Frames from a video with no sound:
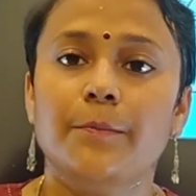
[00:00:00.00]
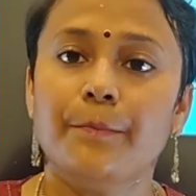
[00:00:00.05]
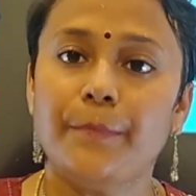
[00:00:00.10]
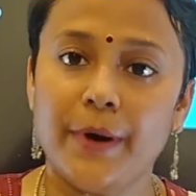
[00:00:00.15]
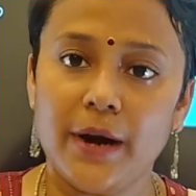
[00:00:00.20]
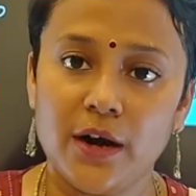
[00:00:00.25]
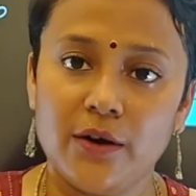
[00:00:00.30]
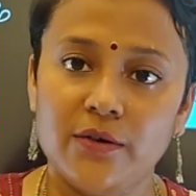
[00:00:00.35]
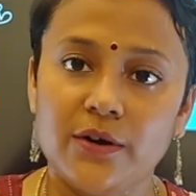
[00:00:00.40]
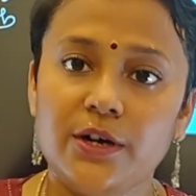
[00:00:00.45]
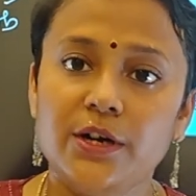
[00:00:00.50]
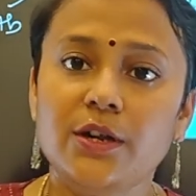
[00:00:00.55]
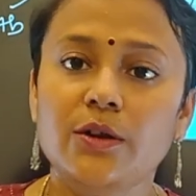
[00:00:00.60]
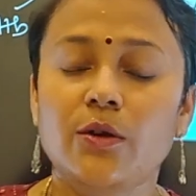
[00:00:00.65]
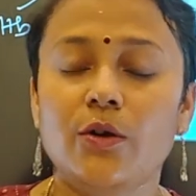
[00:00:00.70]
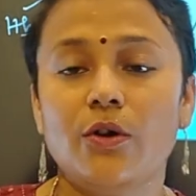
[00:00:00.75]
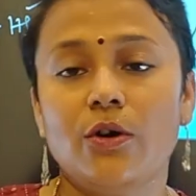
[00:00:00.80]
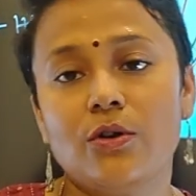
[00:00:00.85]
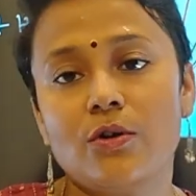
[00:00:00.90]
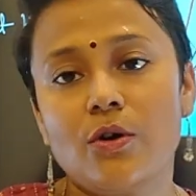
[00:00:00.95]
power
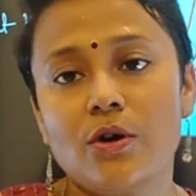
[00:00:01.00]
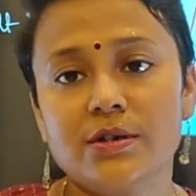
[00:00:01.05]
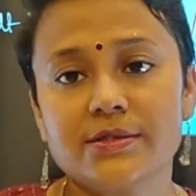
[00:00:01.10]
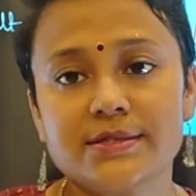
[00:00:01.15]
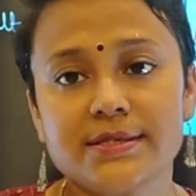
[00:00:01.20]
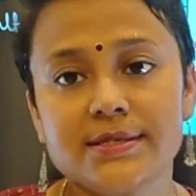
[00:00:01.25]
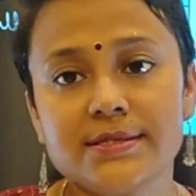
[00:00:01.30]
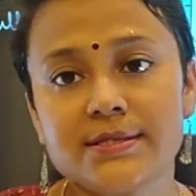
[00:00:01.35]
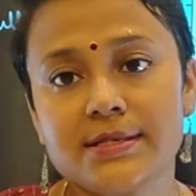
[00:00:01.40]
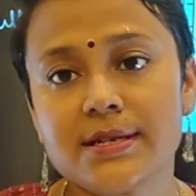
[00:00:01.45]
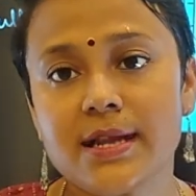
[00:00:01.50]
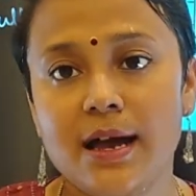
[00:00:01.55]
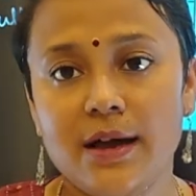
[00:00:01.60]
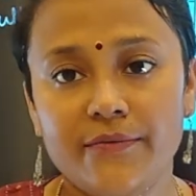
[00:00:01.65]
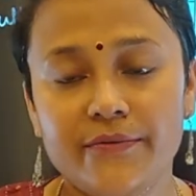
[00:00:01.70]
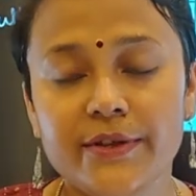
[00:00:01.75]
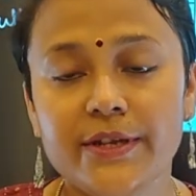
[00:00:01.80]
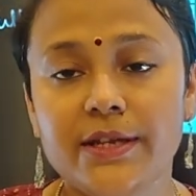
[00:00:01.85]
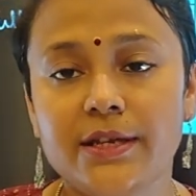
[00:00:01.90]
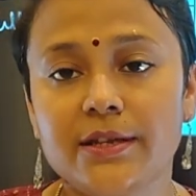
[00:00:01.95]
or oxygen
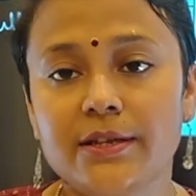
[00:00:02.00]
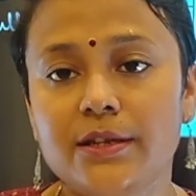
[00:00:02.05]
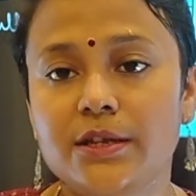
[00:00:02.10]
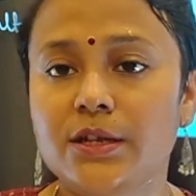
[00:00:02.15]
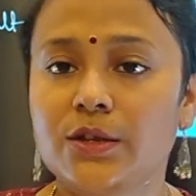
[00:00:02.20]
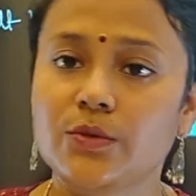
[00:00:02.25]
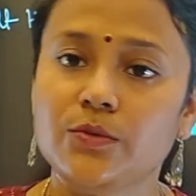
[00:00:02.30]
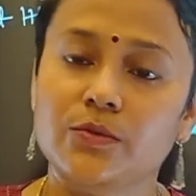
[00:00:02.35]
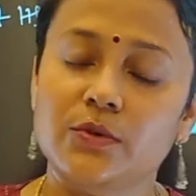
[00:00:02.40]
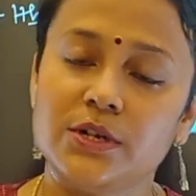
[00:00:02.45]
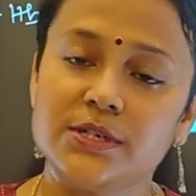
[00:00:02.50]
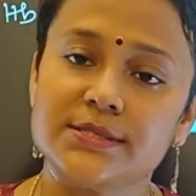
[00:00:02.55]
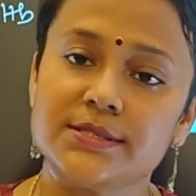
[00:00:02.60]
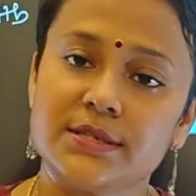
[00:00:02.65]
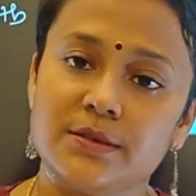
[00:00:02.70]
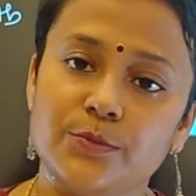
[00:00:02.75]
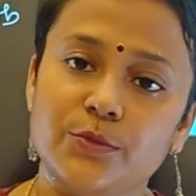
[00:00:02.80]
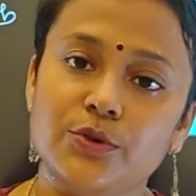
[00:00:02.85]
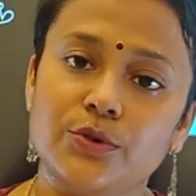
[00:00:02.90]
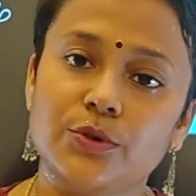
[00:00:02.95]
affinity towards
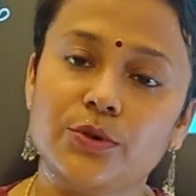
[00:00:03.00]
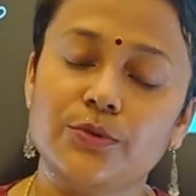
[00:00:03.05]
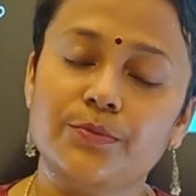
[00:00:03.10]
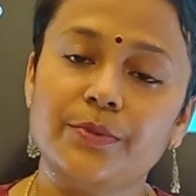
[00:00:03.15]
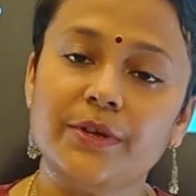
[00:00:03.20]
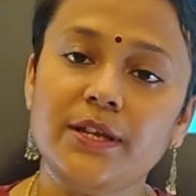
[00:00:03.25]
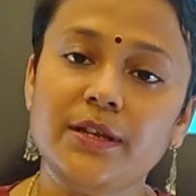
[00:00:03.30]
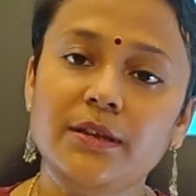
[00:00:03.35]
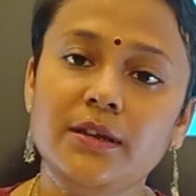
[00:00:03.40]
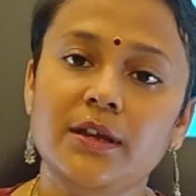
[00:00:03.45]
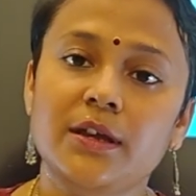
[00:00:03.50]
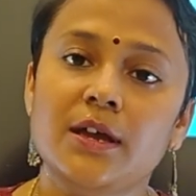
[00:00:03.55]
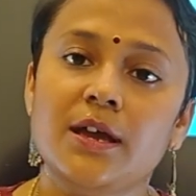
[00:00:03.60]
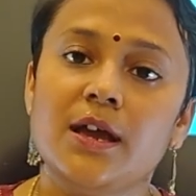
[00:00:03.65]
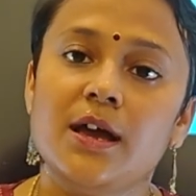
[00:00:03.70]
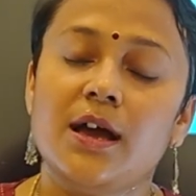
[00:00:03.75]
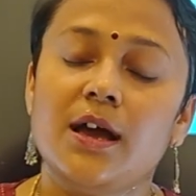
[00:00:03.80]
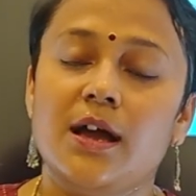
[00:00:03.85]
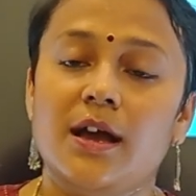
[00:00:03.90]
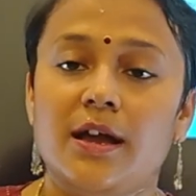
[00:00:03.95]
hemoglobin,
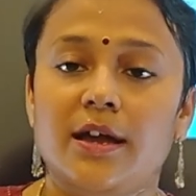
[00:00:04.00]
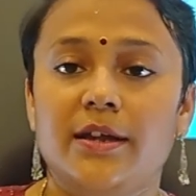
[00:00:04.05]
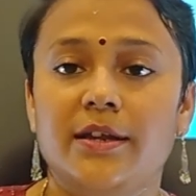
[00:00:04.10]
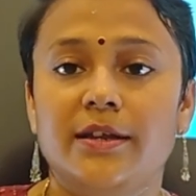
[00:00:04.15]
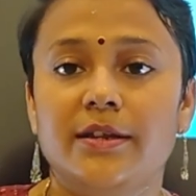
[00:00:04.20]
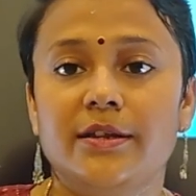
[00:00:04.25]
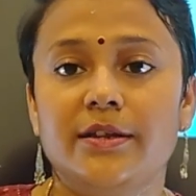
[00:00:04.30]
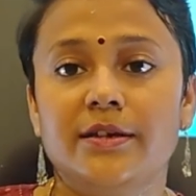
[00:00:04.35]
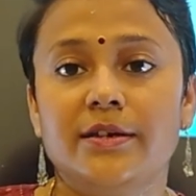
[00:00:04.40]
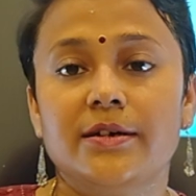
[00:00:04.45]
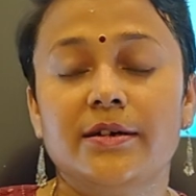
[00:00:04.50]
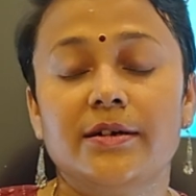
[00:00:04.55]
and